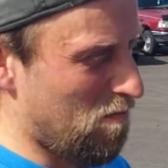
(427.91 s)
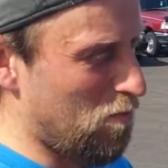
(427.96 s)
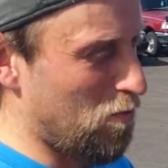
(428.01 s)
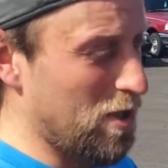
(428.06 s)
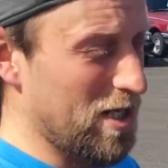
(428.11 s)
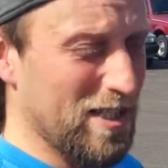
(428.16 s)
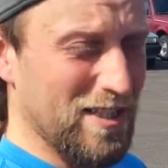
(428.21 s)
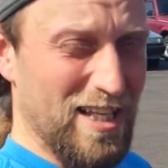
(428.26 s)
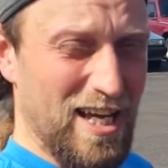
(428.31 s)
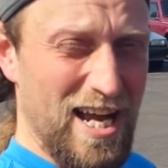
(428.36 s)

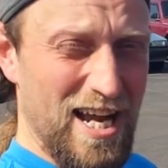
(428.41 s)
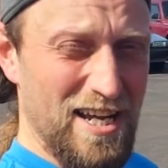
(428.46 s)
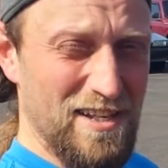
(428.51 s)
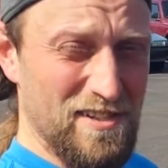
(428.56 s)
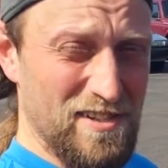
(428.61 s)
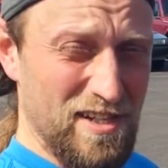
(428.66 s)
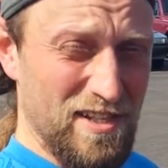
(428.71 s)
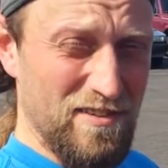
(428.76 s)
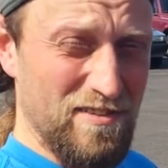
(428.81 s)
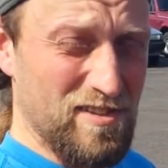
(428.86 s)

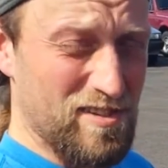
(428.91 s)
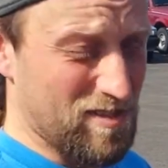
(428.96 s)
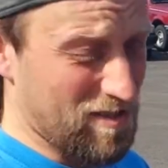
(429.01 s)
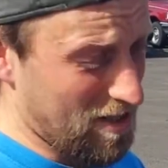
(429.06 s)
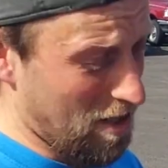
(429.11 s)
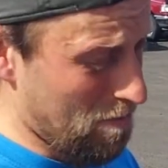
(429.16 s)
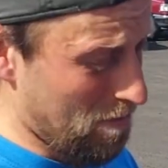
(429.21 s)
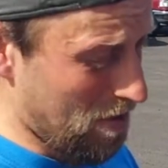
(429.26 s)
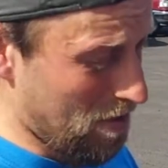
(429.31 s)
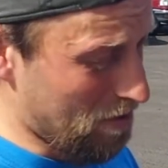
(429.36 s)
realize that
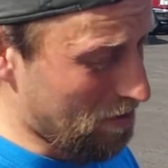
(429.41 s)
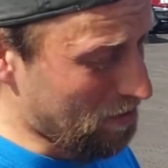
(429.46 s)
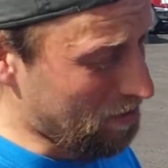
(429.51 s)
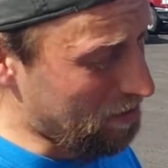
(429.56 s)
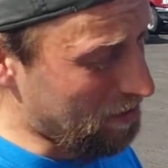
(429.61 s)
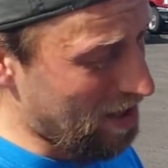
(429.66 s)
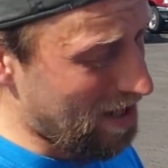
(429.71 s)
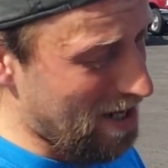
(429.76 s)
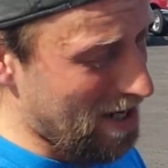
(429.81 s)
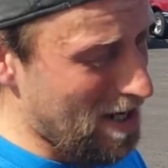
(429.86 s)
some of
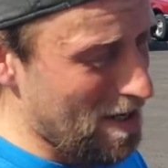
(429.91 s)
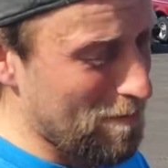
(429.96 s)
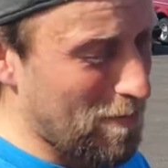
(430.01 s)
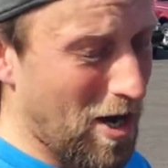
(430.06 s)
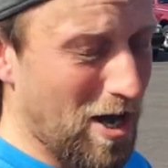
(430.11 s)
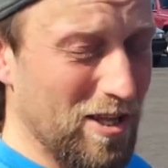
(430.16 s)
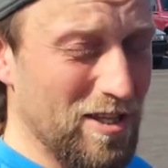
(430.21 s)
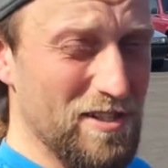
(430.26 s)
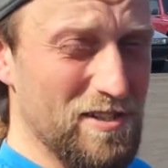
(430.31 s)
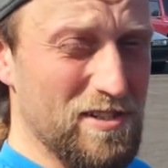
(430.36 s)
those
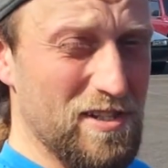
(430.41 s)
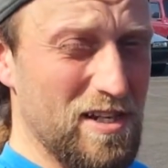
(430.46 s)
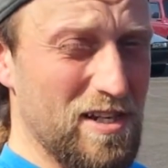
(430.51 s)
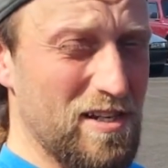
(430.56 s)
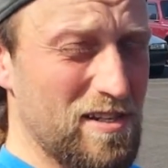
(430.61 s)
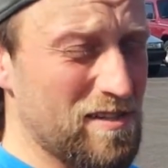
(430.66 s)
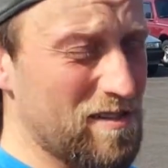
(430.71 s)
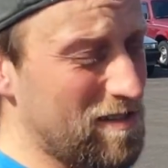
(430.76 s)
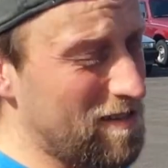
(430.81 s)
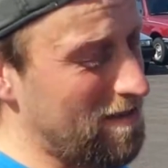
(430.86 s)

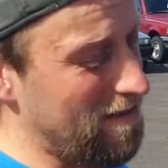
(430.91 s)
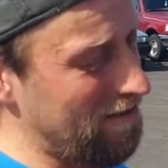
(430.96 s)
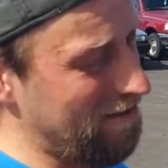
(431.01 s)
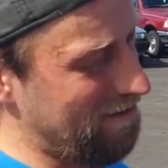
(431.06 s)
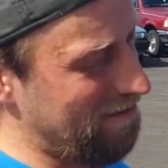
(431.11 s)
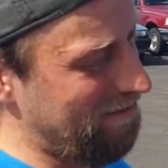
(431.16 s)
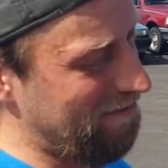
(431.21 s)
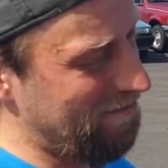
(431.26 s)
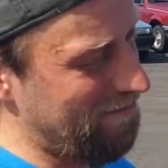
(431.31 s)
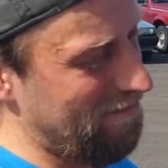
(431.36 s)
policies
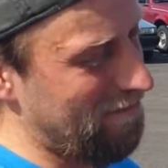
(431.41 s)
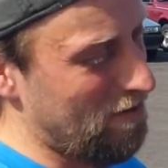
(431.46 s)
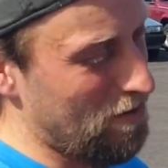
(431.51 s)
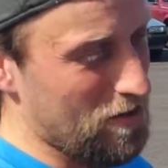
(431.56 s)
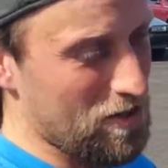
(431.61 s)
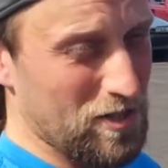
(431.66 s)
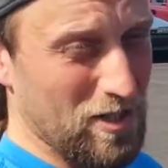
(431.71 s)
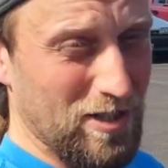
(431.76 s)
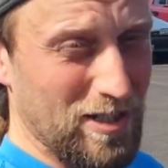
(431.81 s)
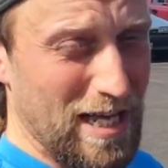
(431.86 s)

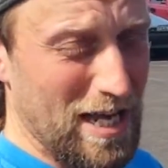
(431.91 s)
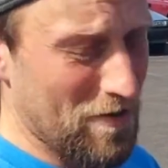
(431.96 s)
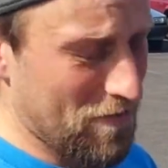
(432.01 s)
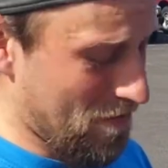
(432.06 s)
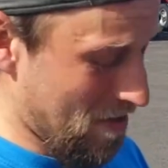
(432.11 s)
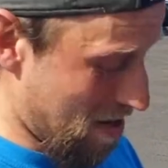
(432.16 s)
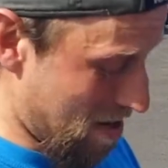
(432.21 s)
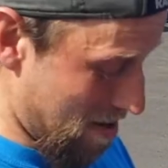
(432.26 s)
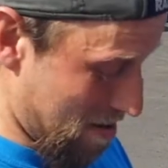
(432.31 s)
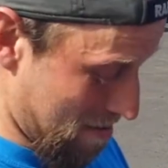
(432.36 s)
are still out
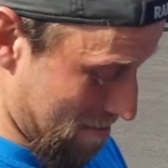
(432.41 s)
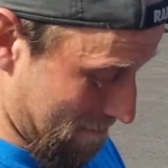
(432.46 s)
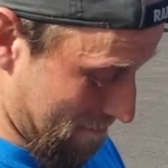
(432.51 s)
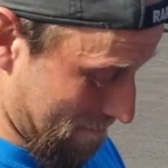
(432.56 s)
there.